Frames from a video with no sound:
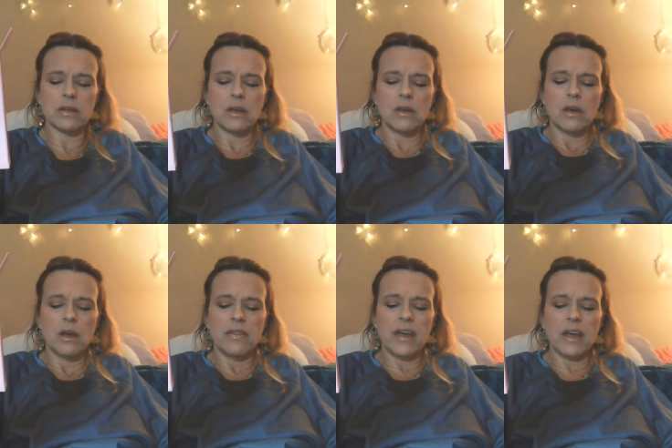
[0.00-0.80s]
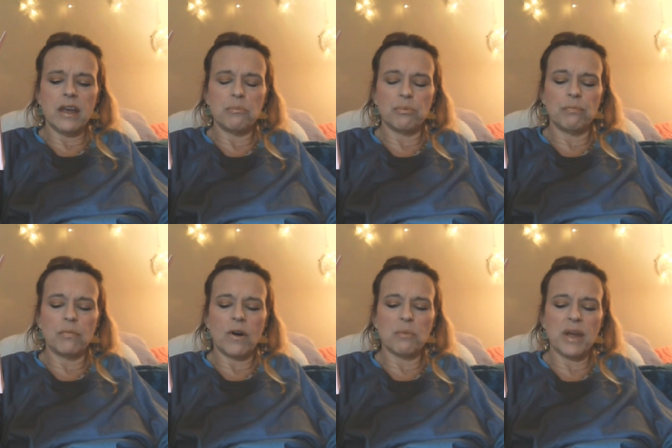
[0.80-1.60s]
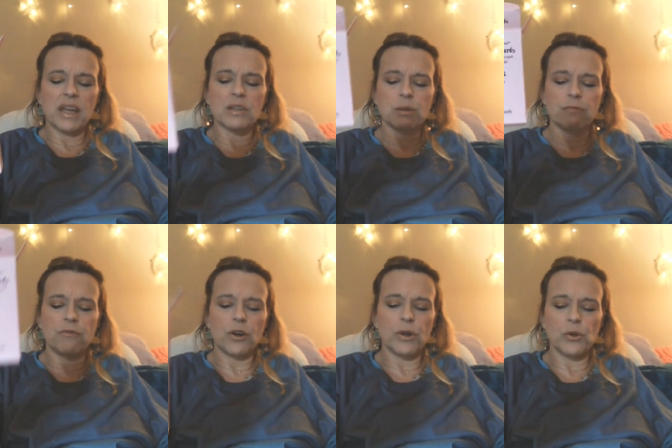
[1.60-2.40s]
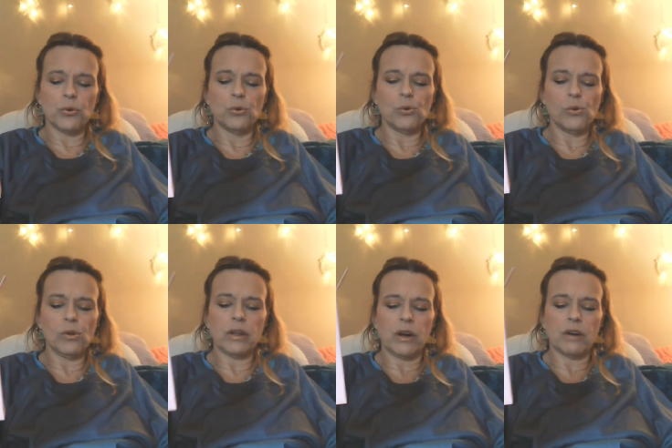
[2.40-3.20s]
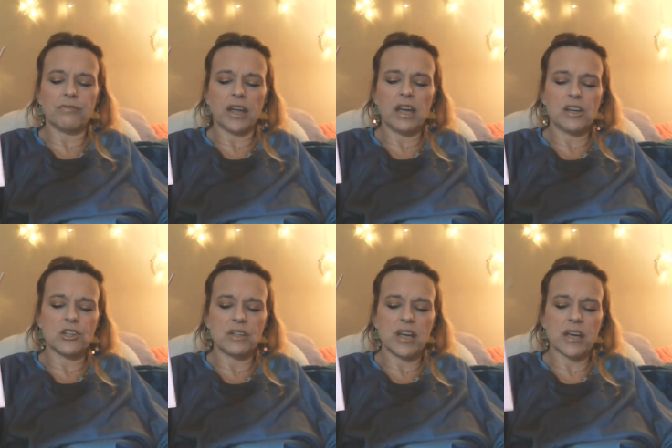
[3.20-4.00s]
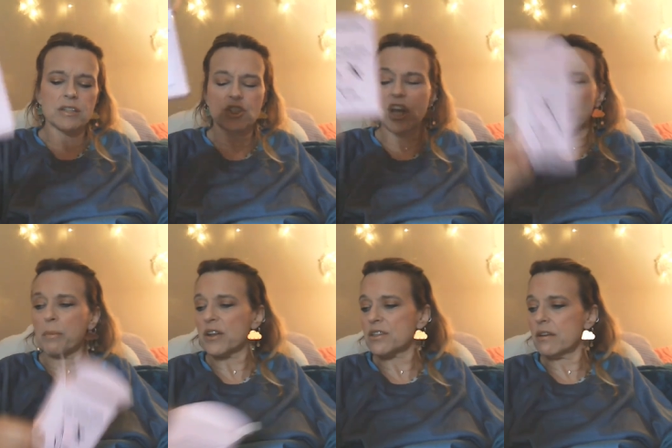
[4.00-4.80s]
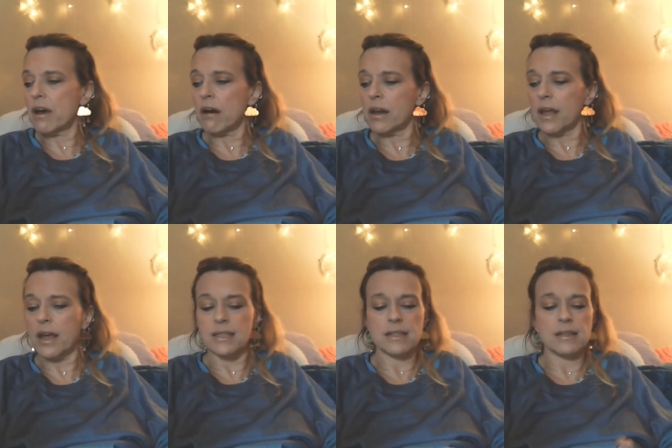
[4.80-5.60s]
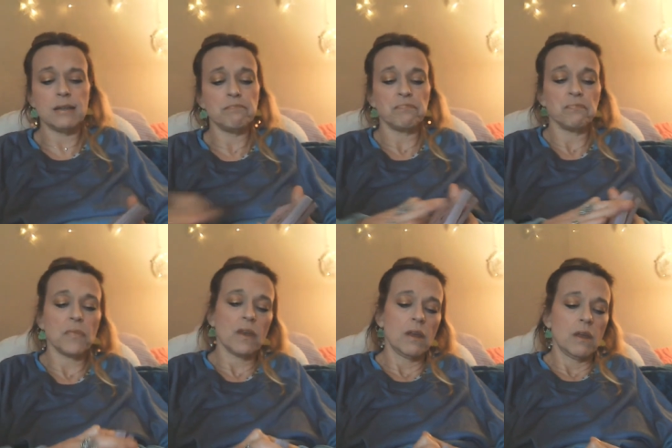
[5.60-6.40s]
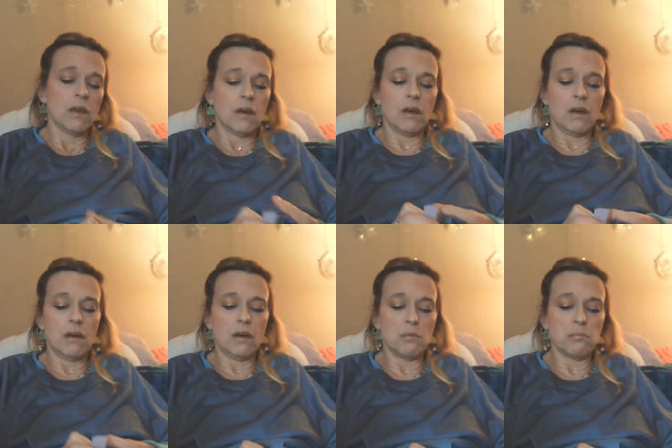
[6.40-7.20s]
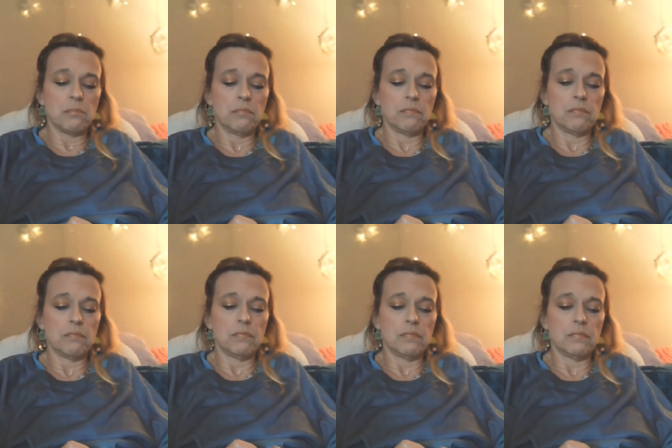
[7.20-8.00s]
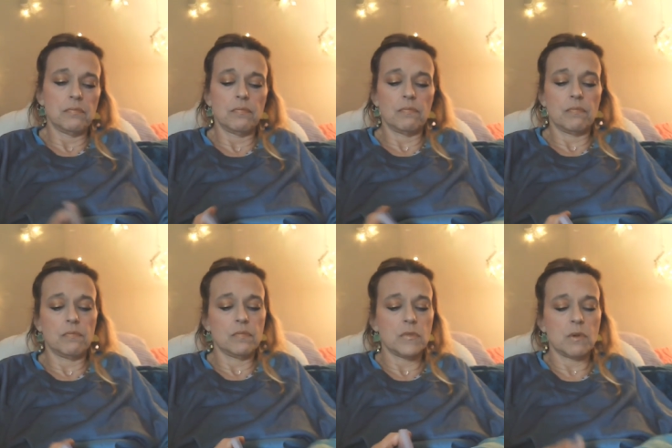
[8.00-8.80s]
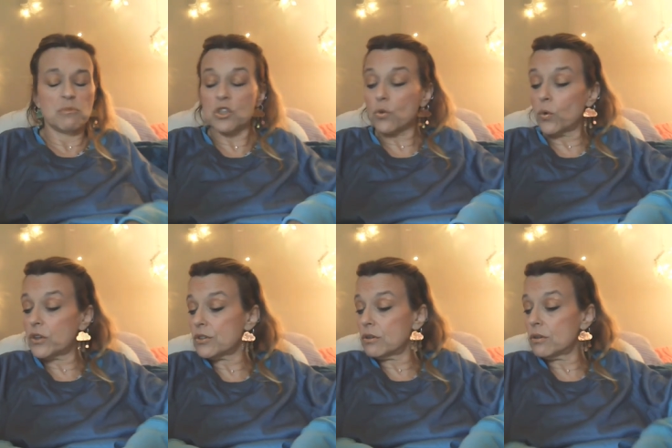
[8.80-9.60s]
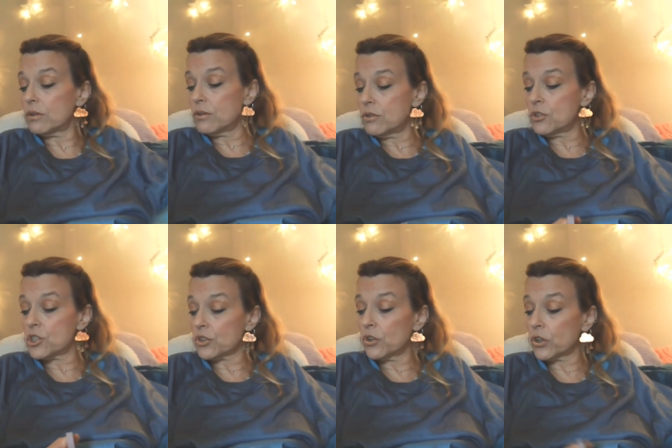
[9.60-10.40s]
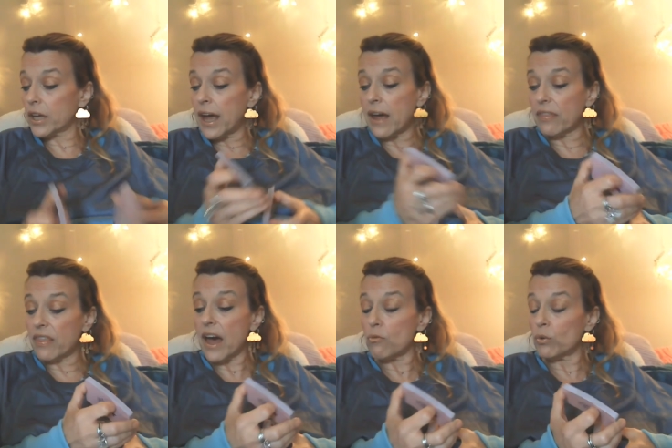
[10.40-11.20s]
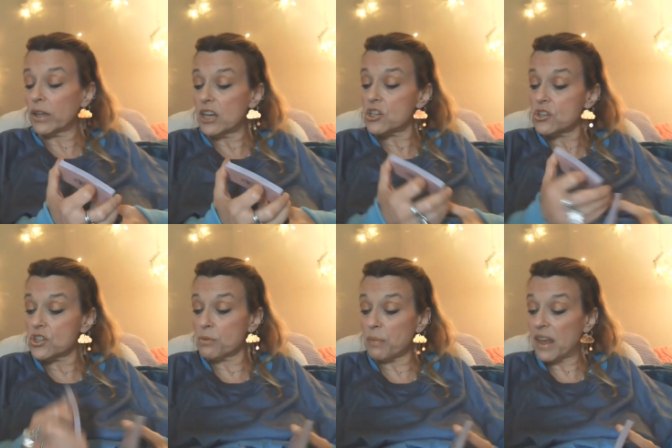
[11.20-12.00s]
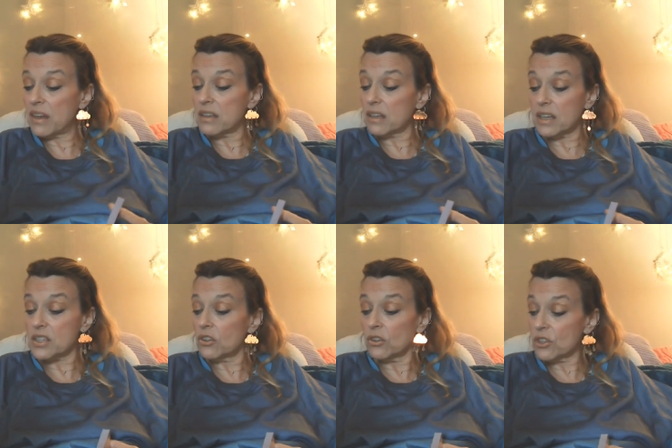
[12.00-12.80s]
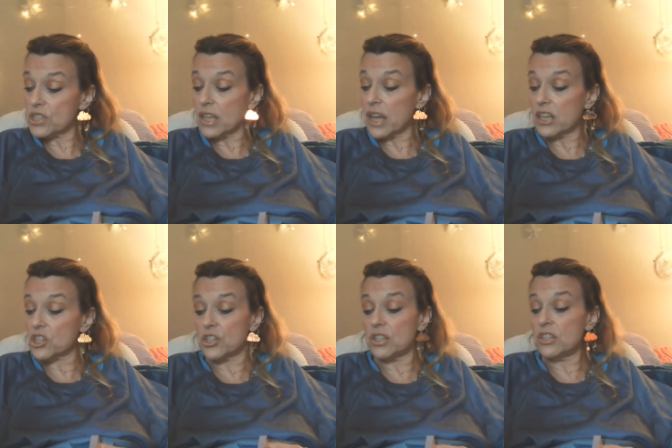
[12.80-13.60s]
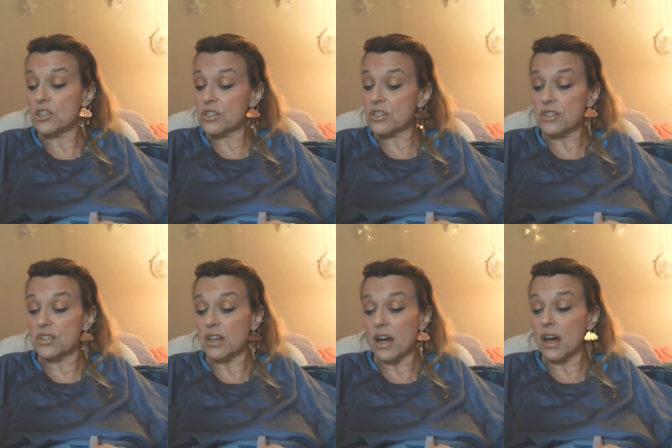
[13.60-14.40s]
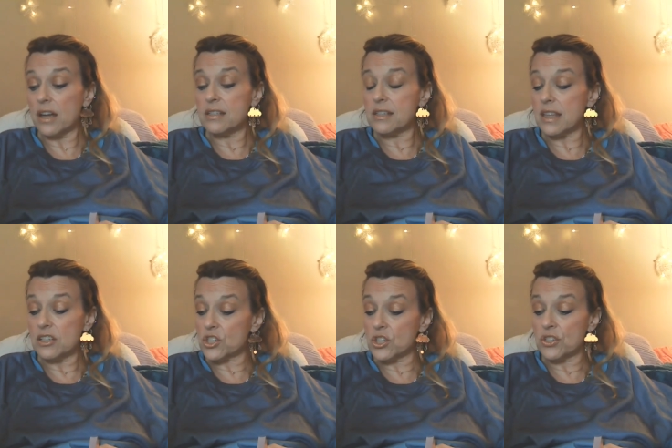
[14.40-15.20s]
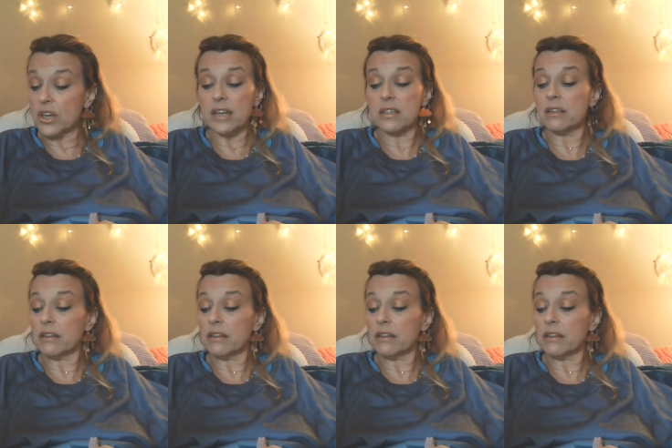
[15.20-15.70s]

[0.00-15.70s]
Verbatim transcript: They are making some very cool clarification decks. Check them out on Etsy. Um, I'm just going to just look at that relationship ending because it looks like she just decides that she's got to live,